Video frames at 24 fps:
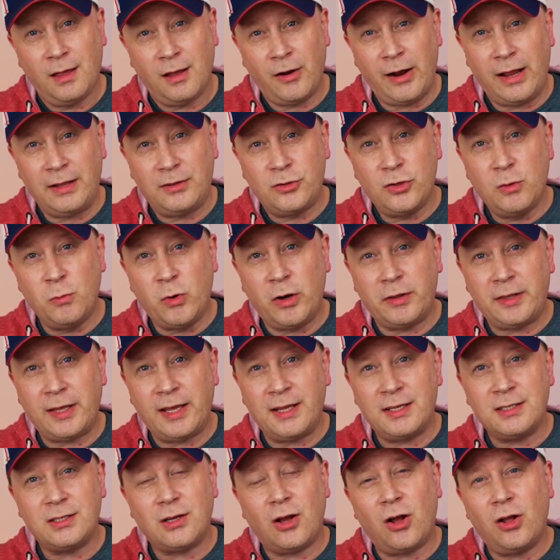All right, two more
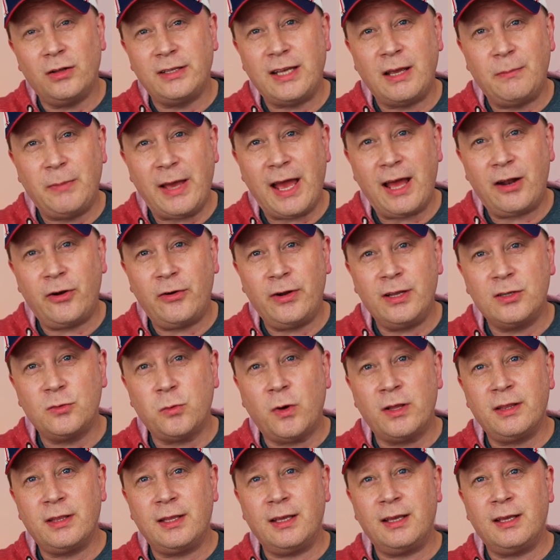things, all day batteries,
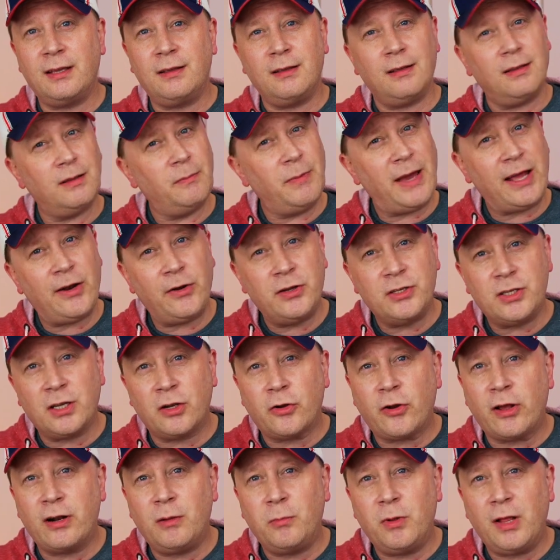one thing, the battery's
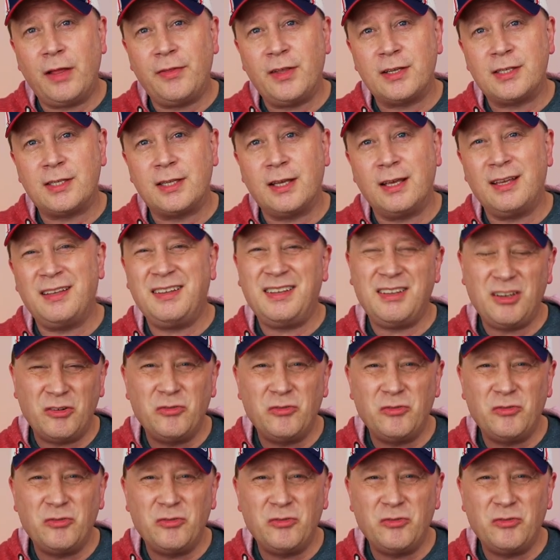incredible on this thing.